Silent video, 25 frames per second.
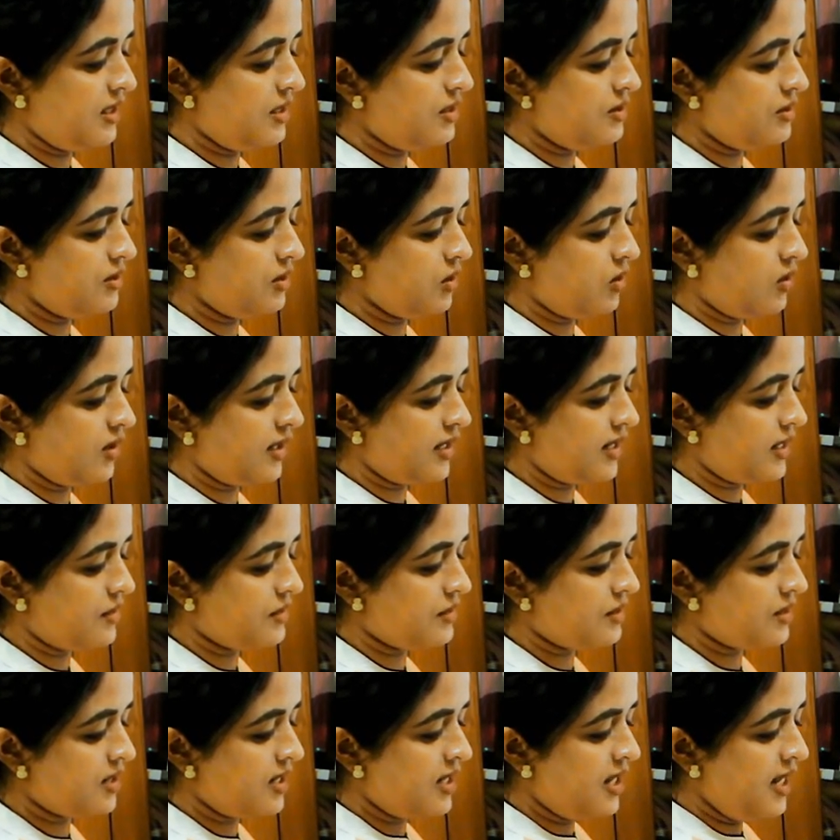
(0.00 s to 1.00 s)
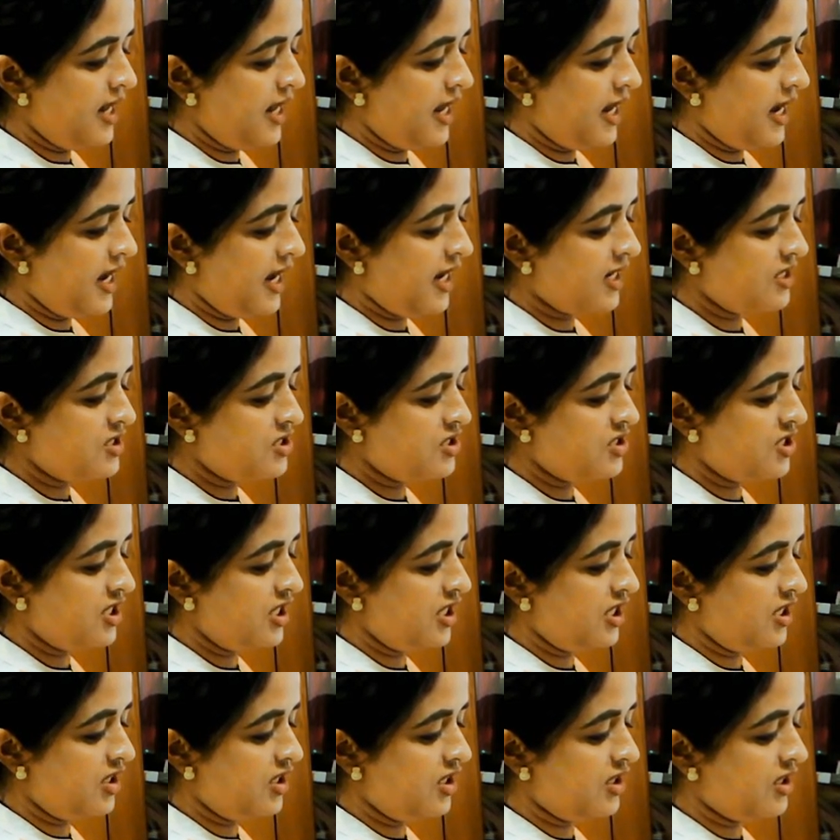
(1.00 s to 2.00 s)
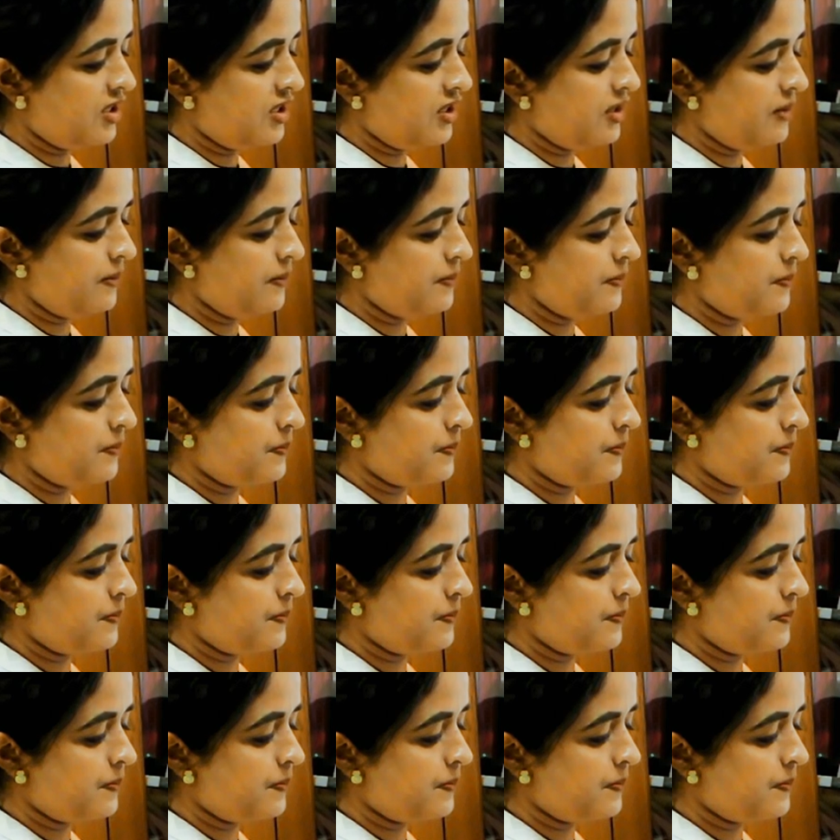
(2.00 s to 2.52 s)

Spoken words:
is known as anterior